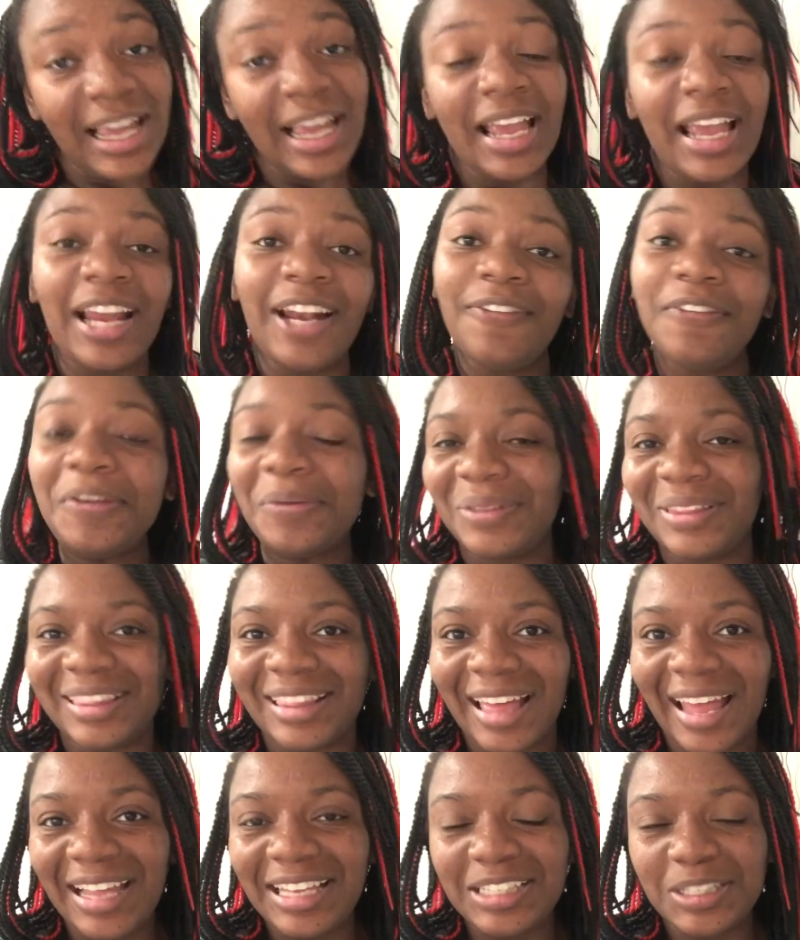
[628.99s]
And if you would
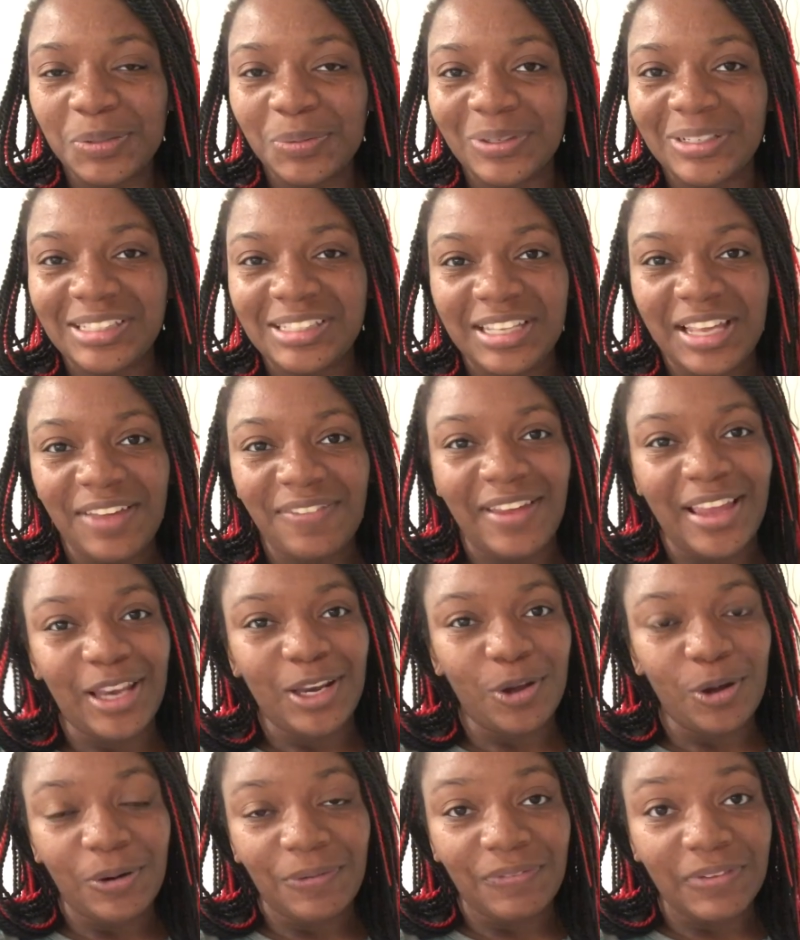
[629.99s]
like to receive a
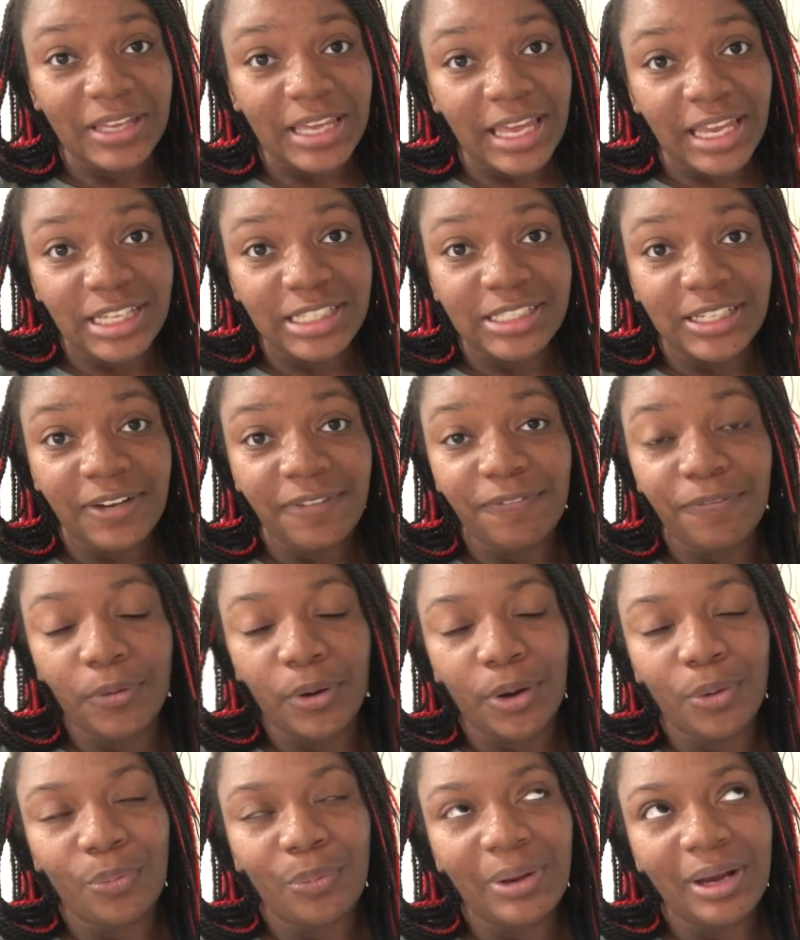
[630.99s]
notification for
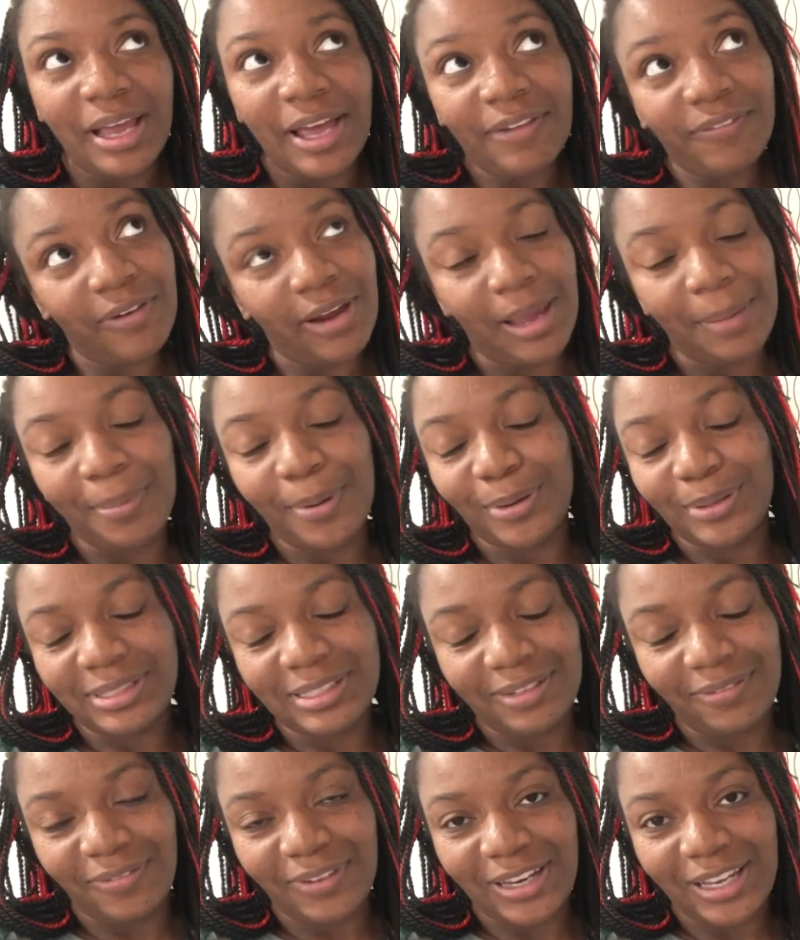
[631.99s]
whenever I post a
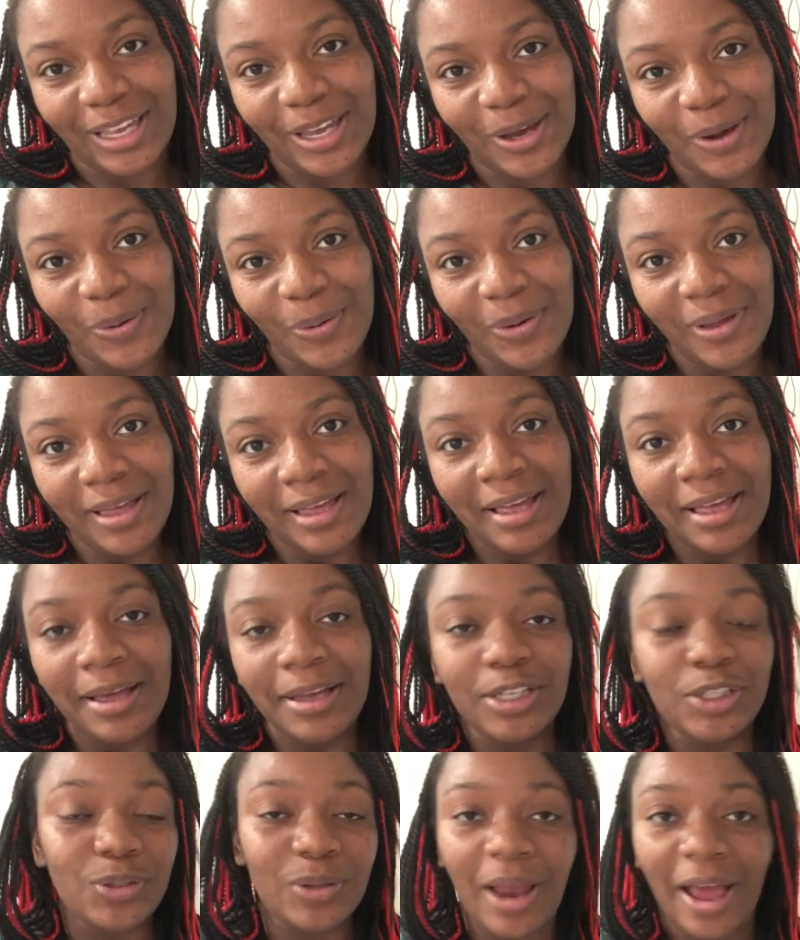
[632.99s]
video,
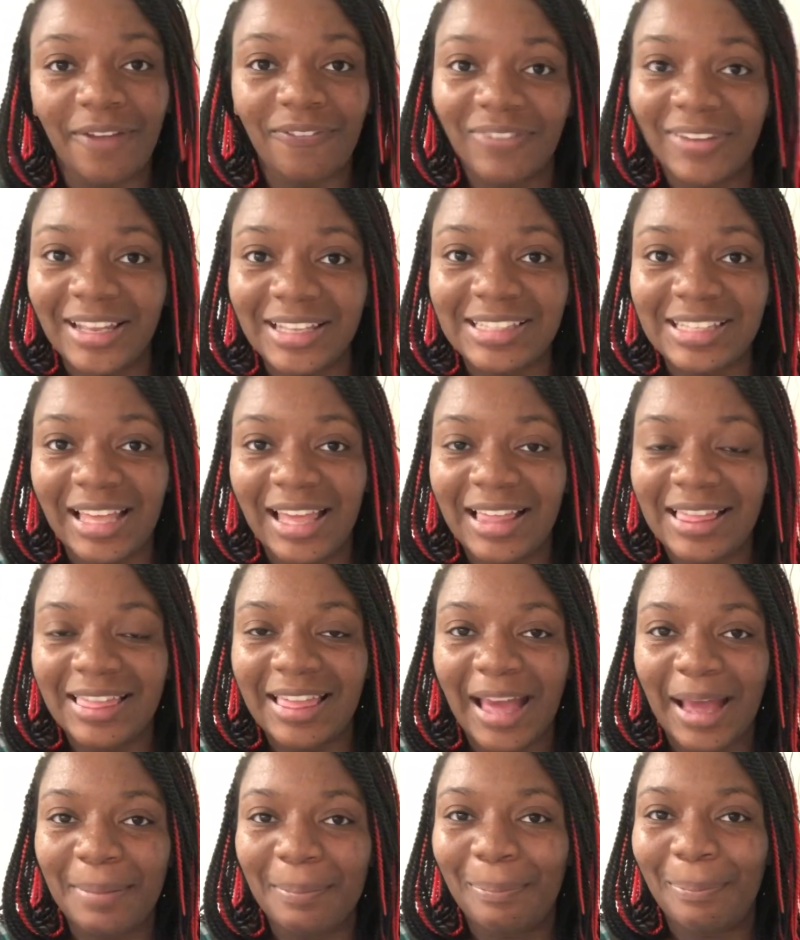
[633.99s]
do not forget to hit
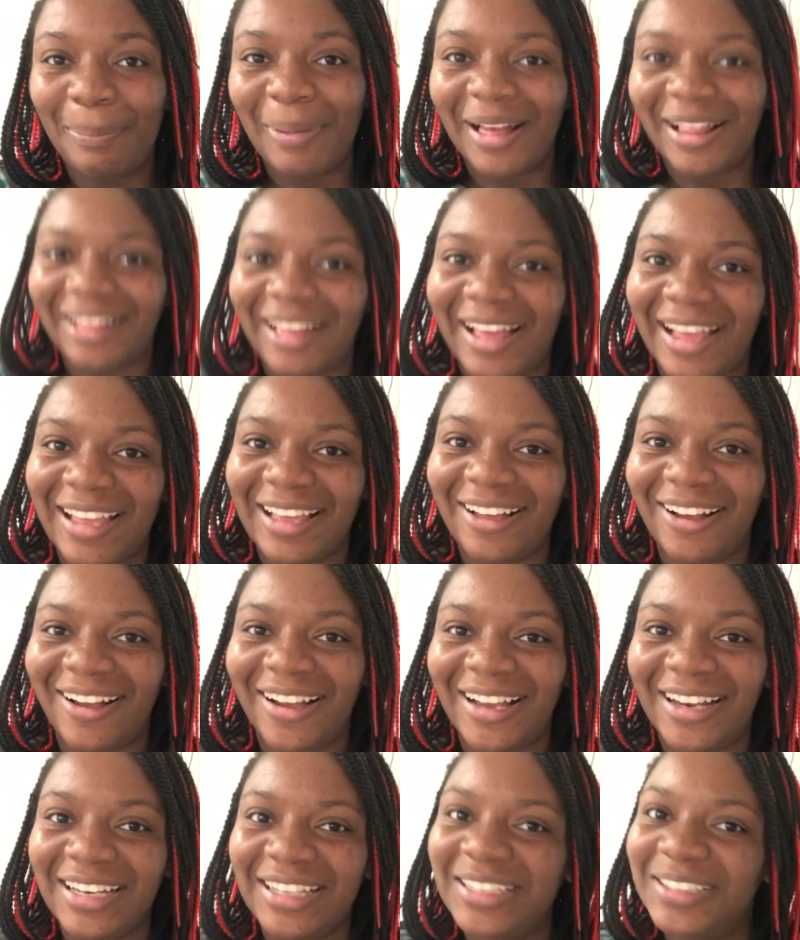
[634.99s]
that bell
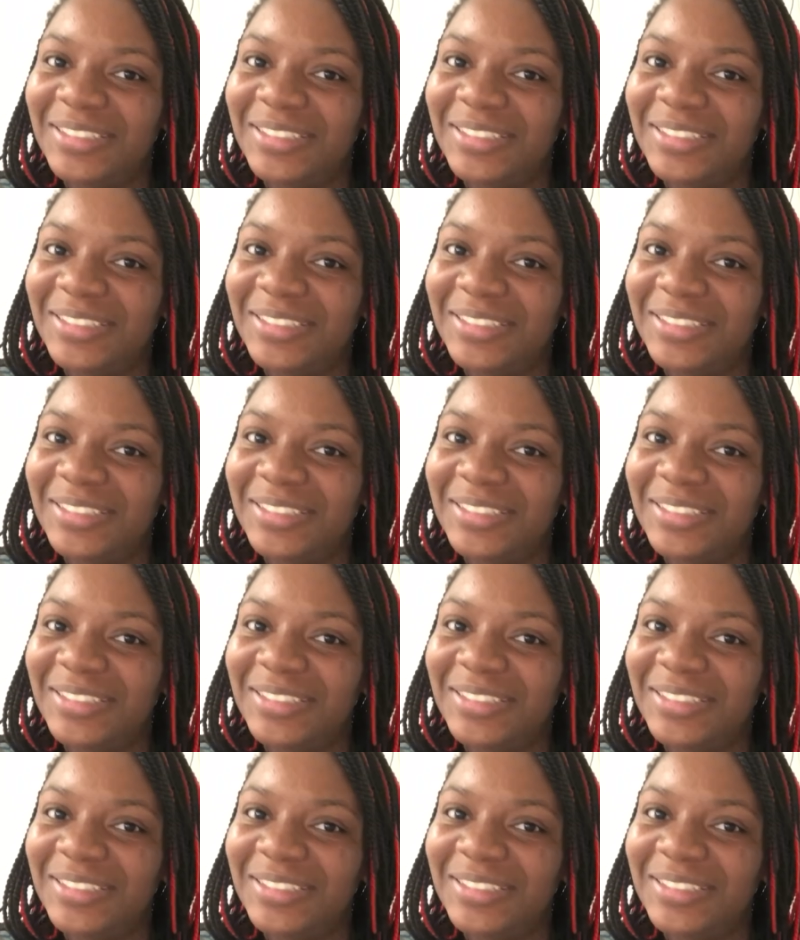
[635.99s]
icon.